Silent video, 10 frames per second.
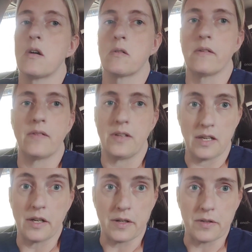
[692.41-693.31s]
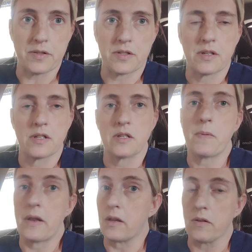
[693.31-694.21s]
or even years,
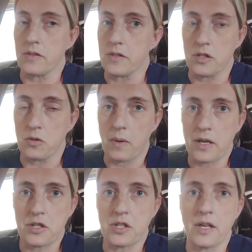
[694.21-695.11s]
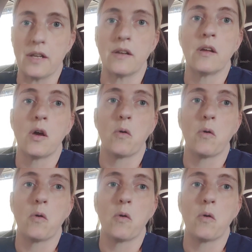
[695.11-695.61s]
depending on the situation,